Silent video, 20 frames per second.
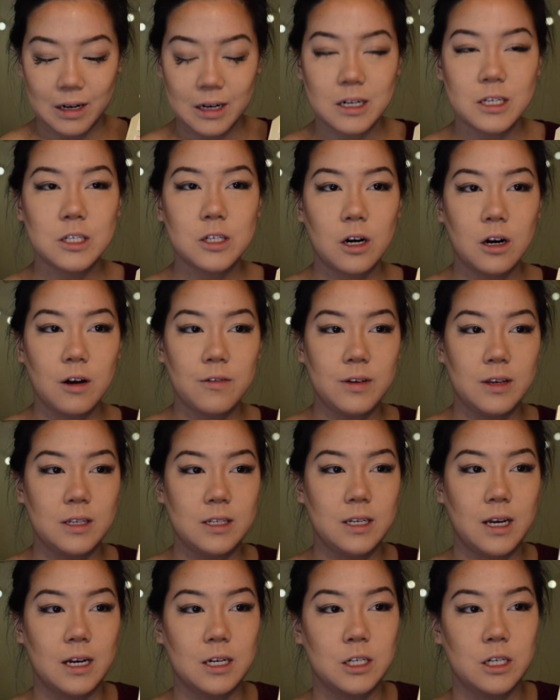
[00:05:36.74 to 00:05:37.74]
We're gonna start off
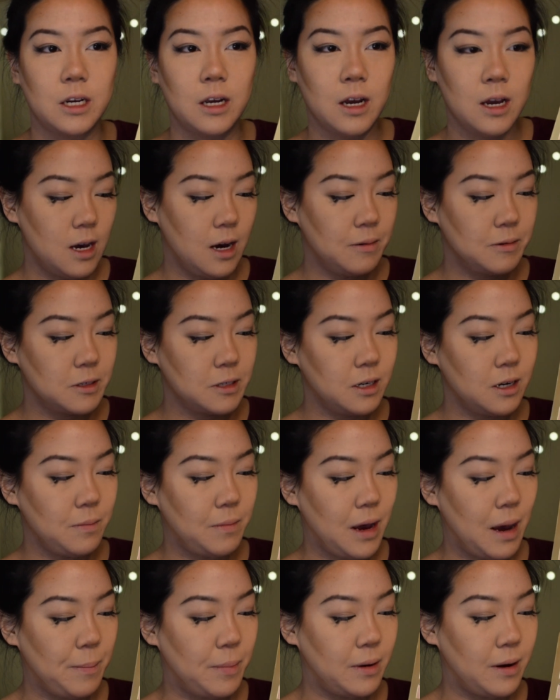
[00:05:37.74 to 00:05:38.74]
easy actually. I'm just gonna
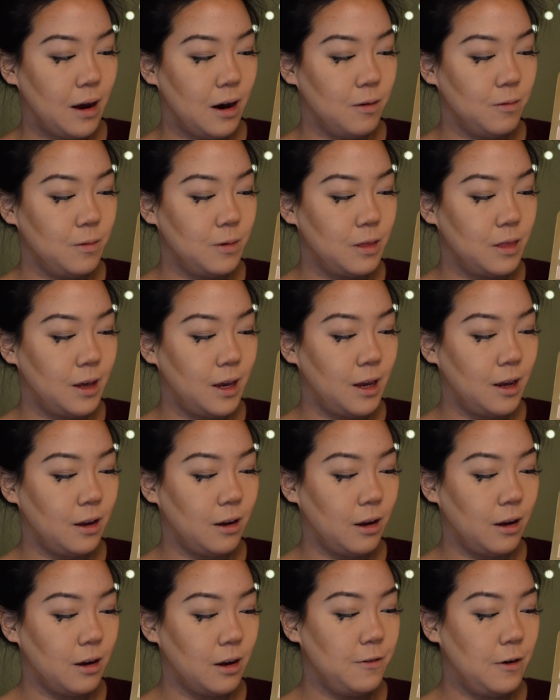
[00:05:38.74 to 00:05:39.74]
map it out with
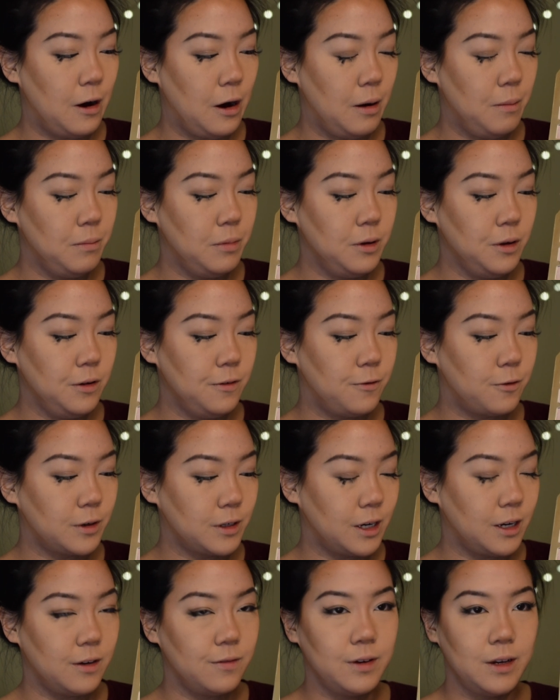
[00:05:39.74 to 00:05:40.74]
a humble,
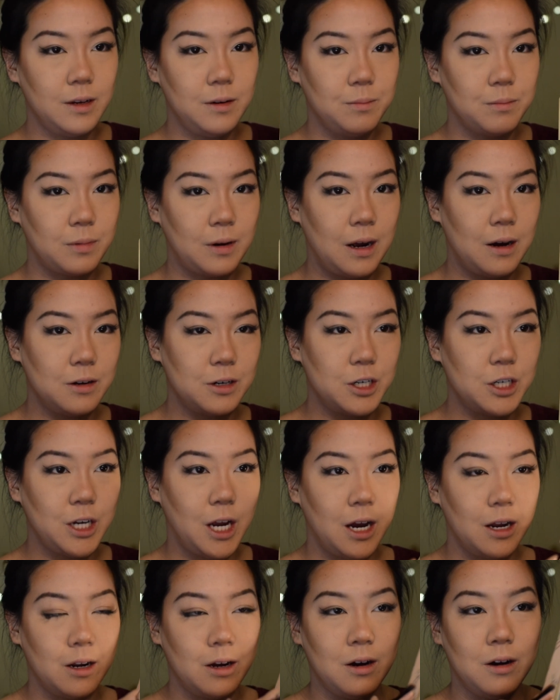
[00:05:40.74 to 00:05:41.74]
forgiving brown
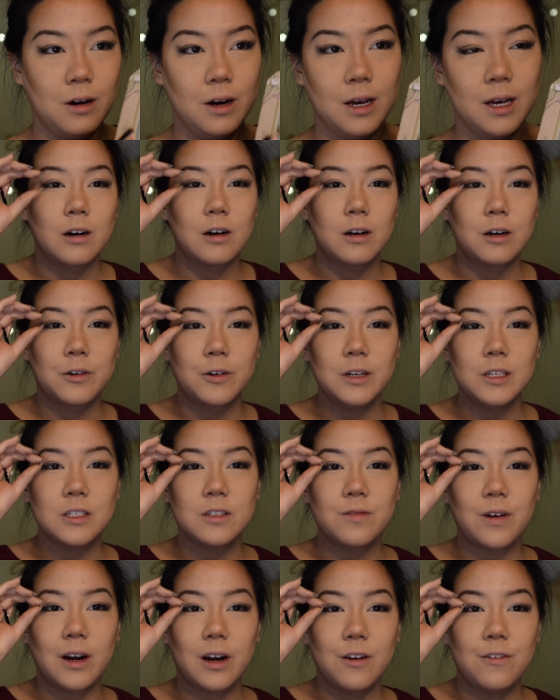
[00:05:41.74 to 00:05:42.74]
shadow. Her crease is
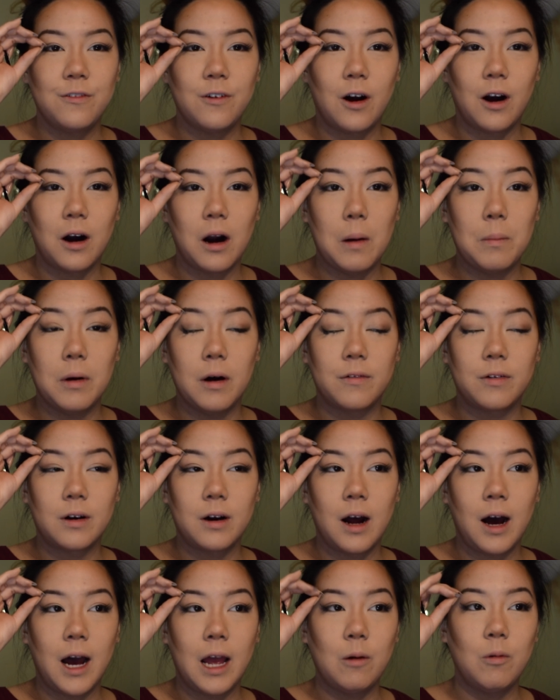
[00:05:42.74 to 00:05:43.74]
very far above her
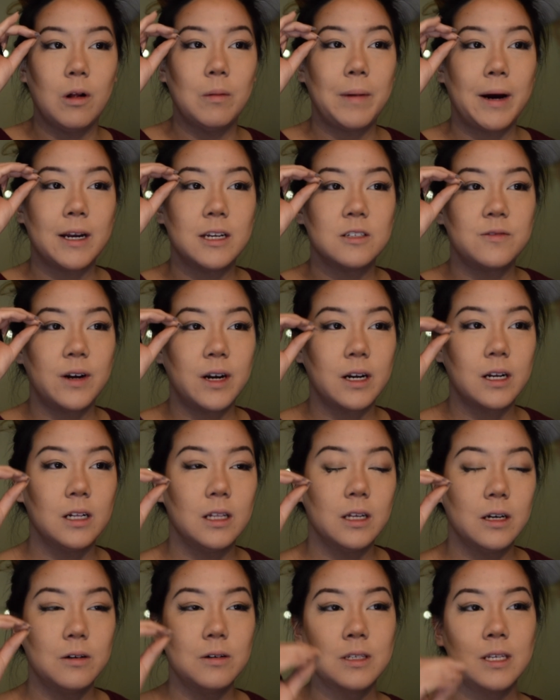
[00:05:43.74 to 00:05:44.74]
eye while mine is very
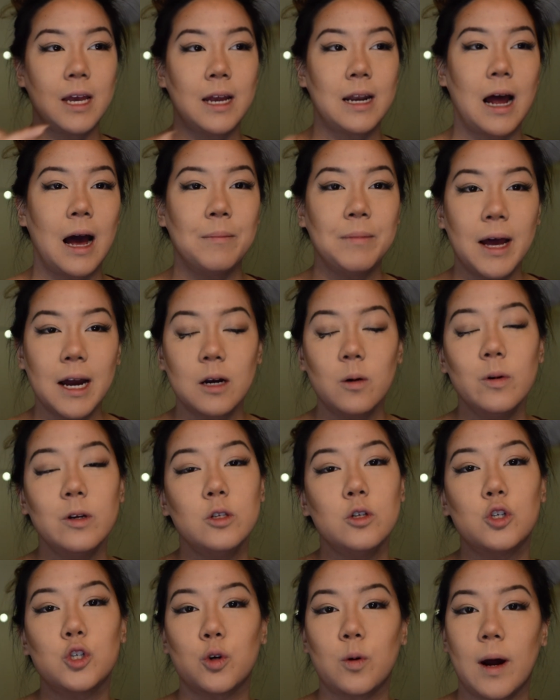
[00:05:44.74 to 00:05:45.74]
close, and I'm not going
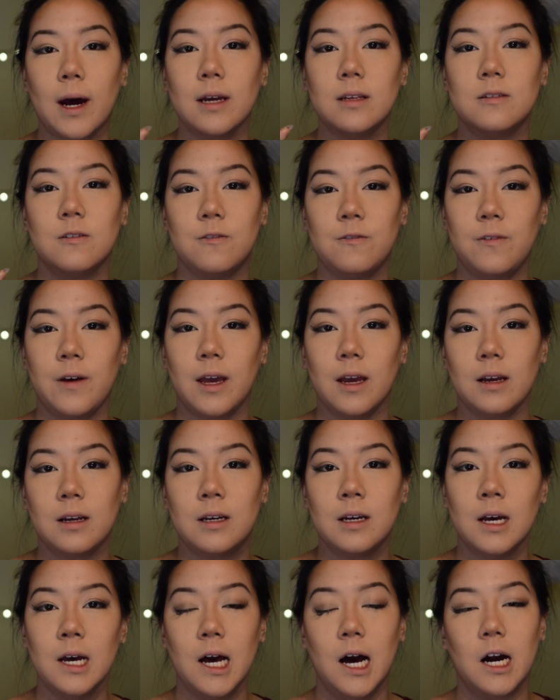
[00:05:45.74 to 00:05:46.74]
to try to
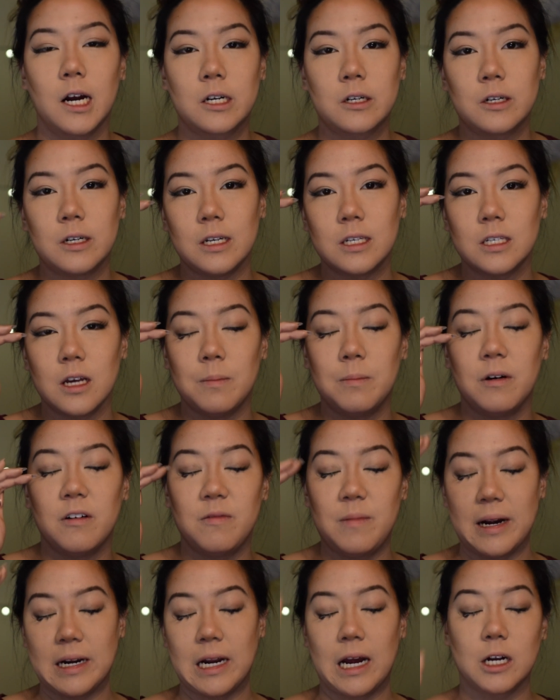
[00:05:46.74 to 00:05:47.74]
fake a crease above
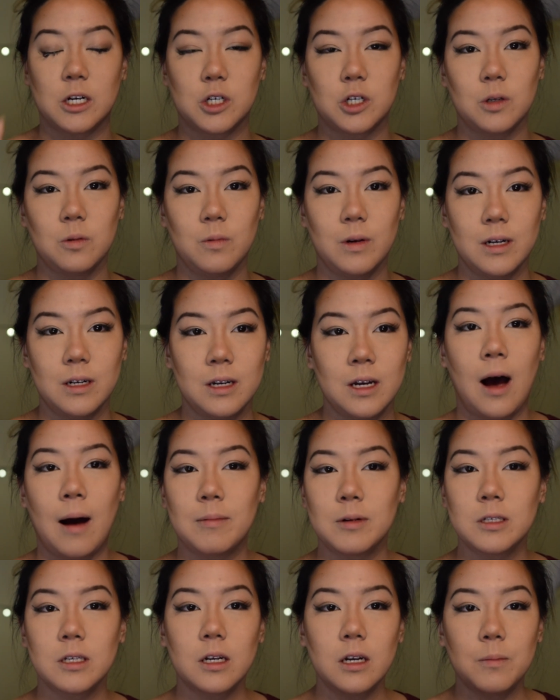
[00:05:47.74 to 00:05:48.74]
my natural one. I'm
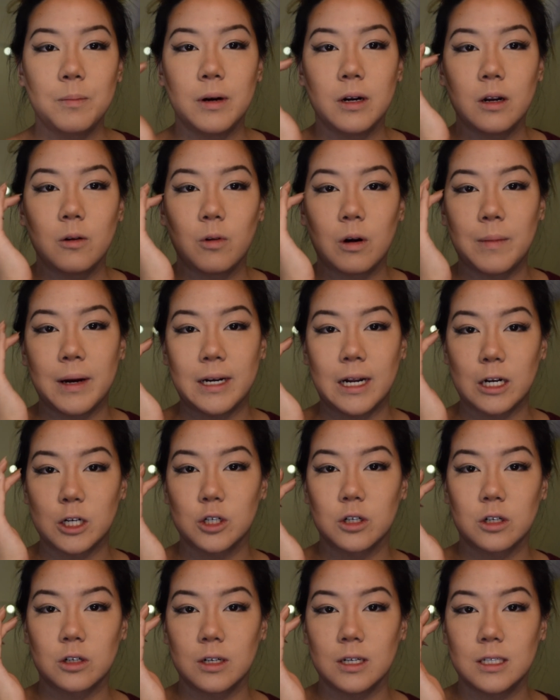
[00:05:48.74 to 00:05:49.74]
just gonna put it where my
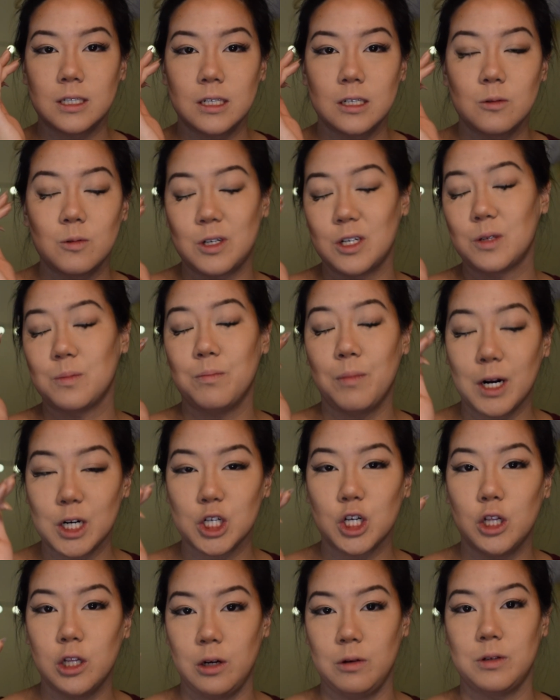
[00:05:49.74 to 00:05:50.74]
natural crease is, which is much
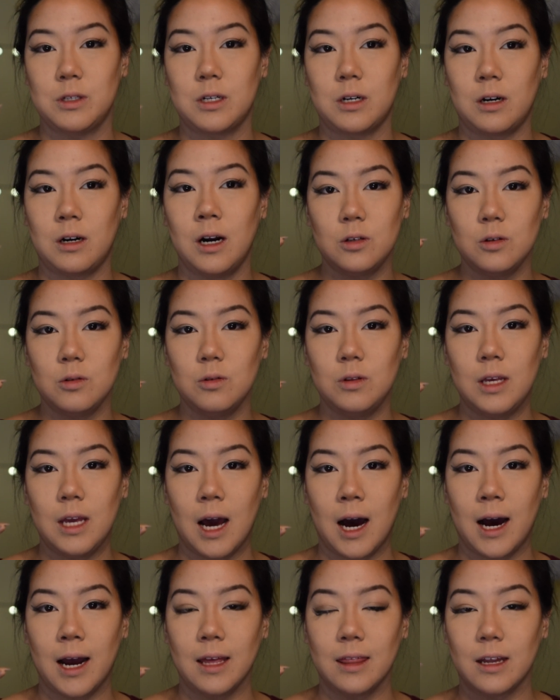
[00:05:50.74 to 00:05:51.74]
closer to the
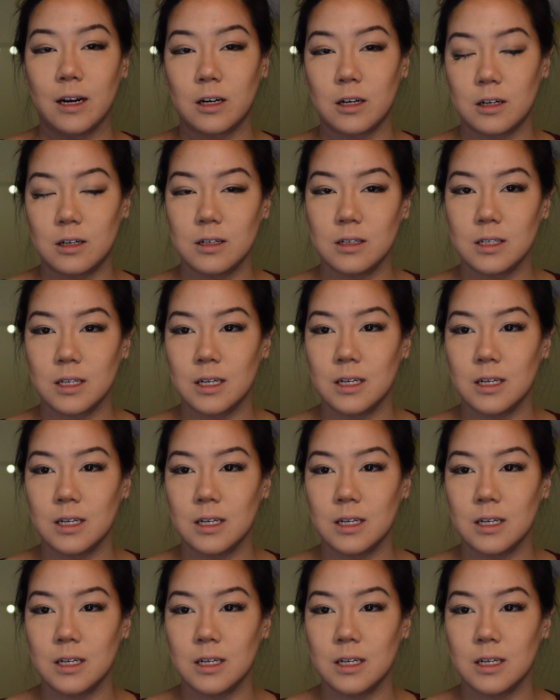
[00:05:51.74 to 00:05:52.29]
eye than hers